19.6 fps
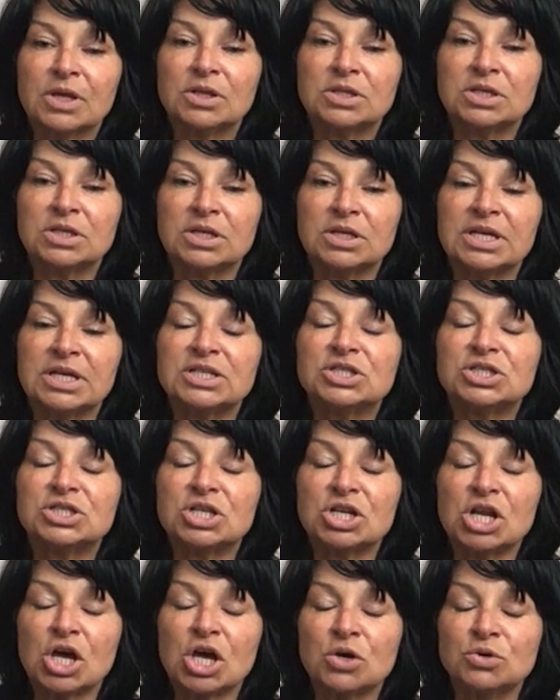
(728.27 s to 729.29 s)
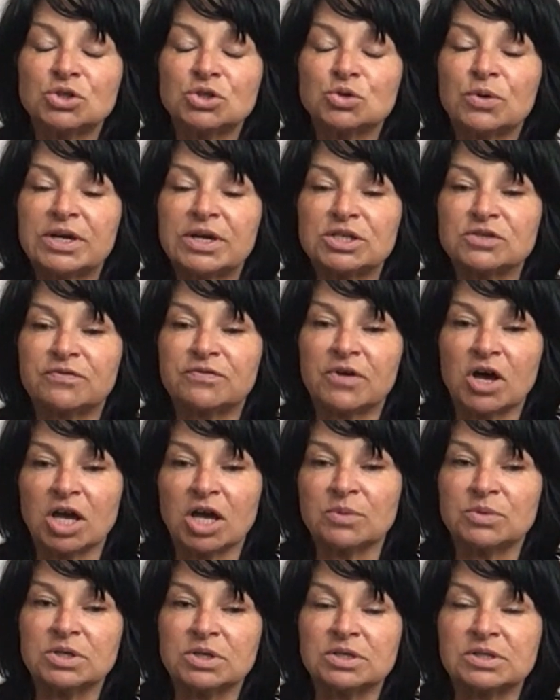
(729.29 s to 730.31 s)
the slow twitch
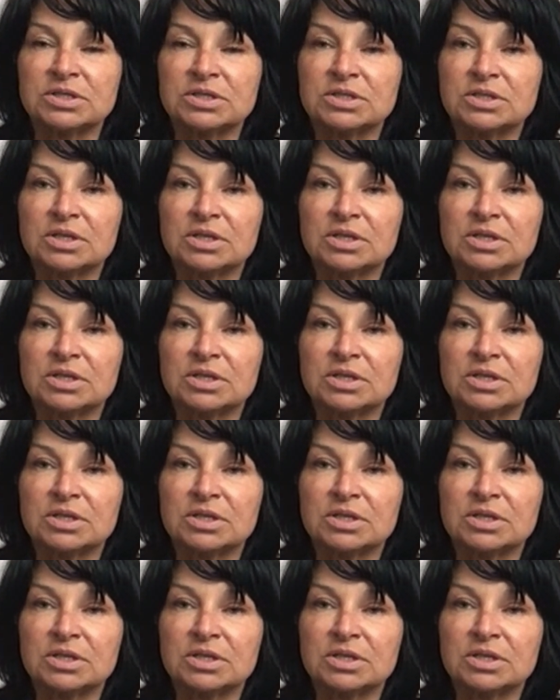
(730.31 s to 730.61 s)
fibers